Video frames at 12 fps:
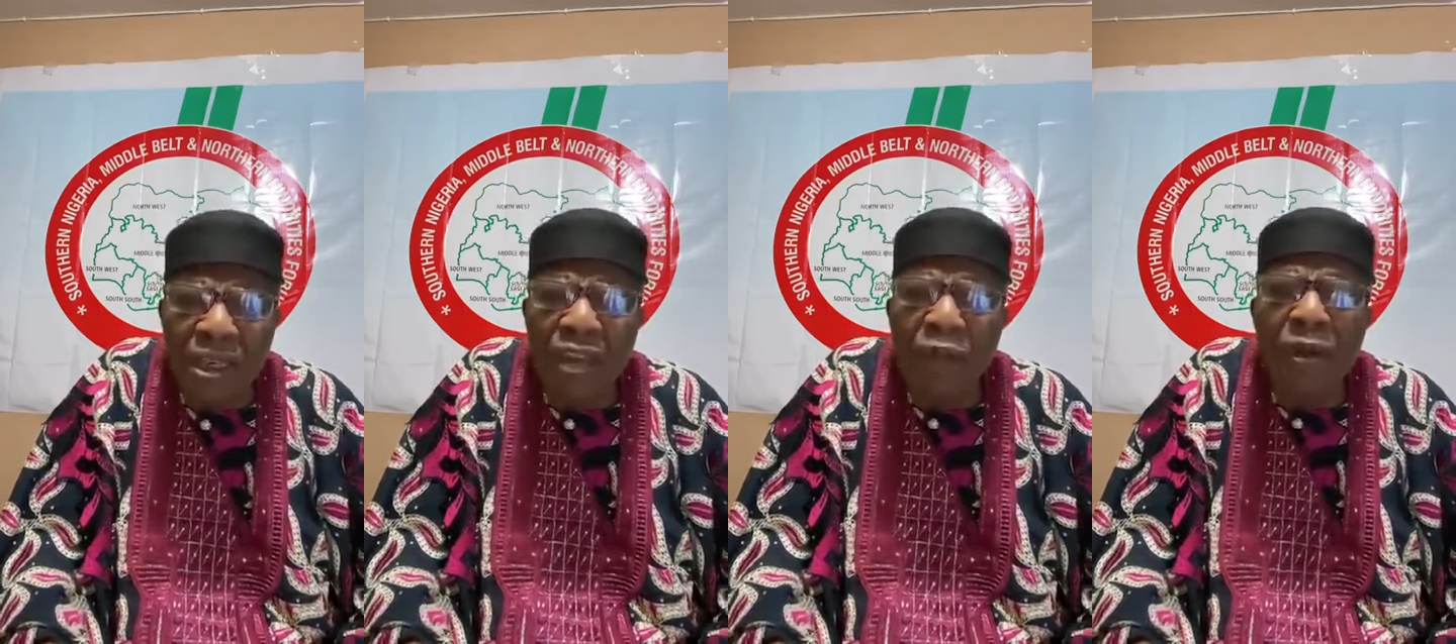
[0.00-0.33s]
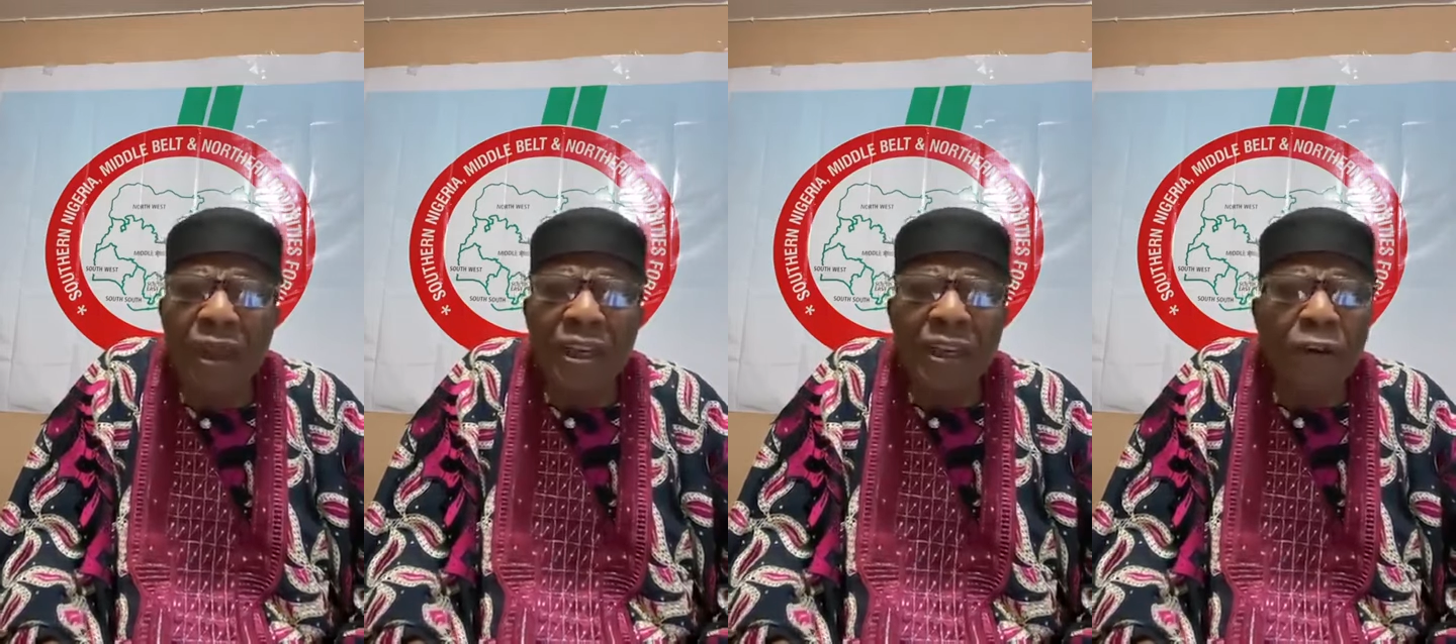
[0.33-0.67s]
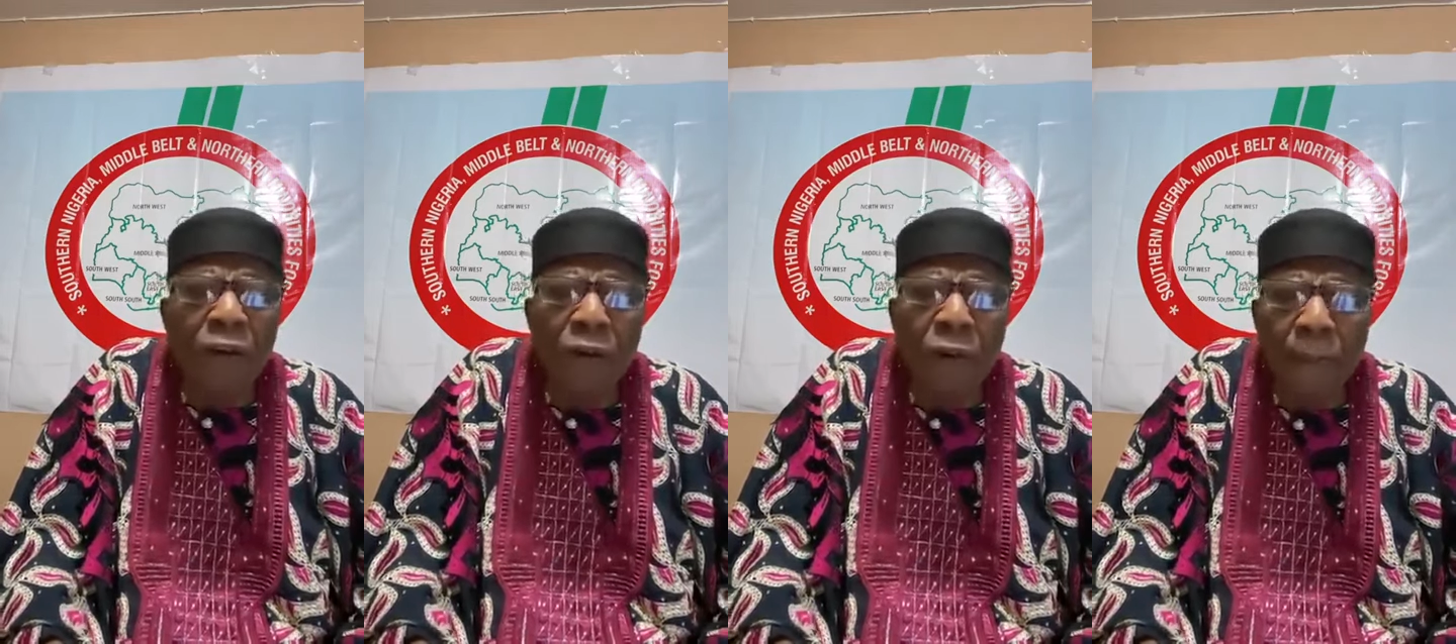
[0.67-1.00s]
is planning
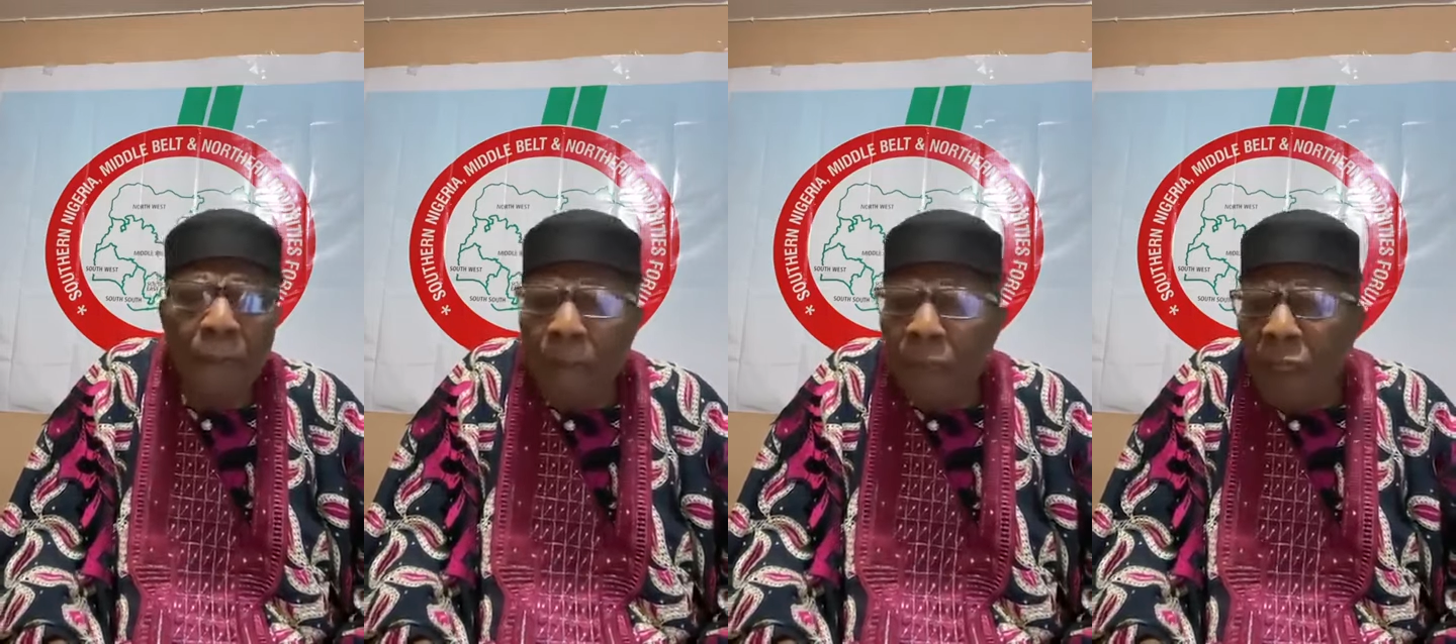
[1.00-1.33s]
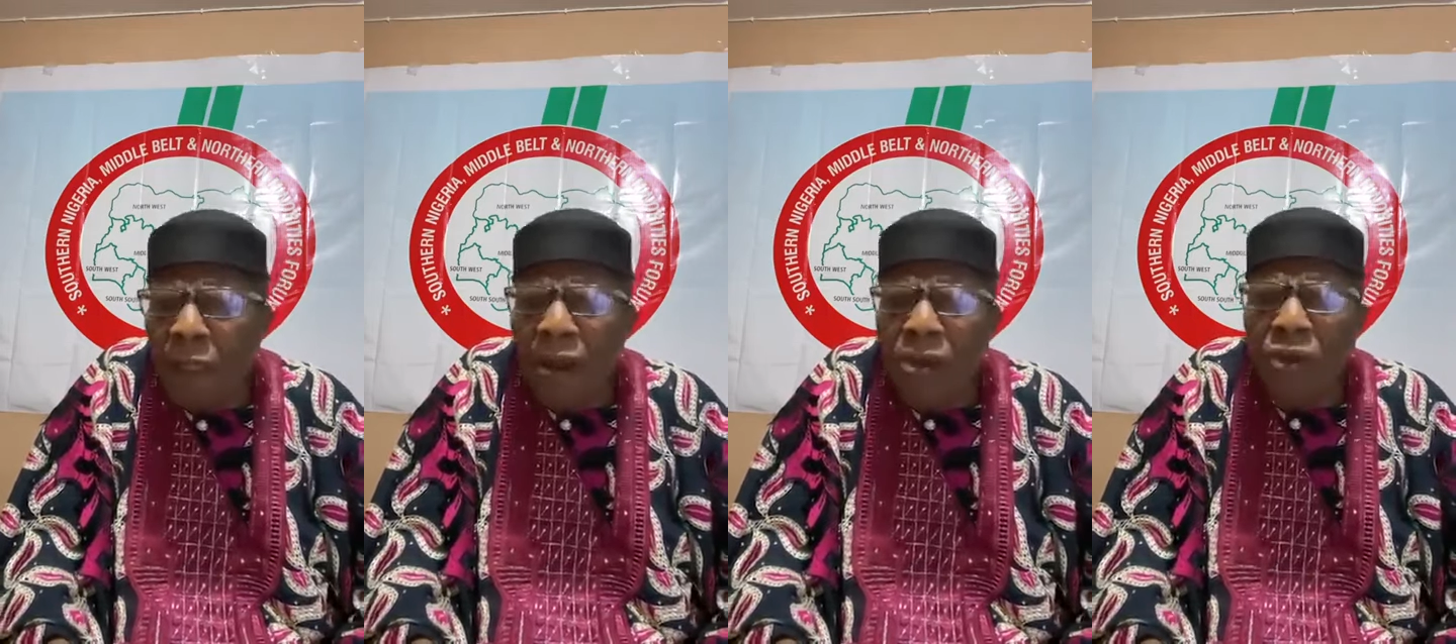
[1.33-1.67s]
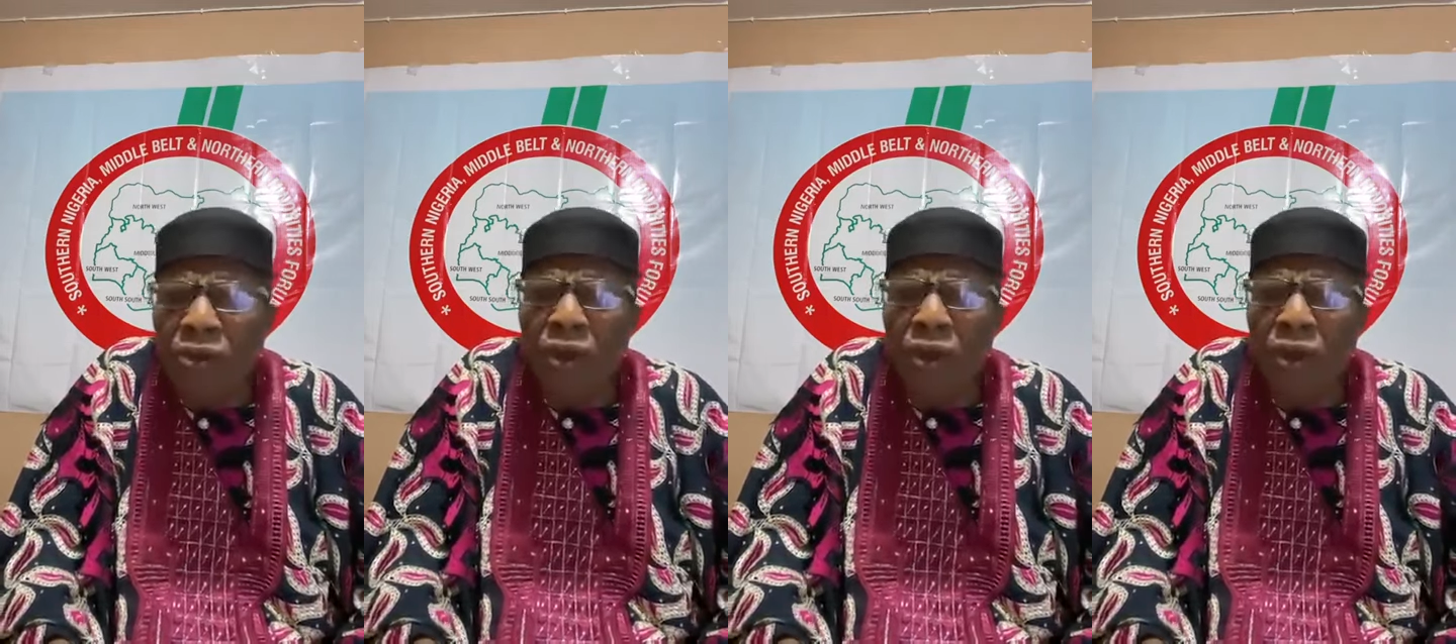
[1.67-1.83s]
to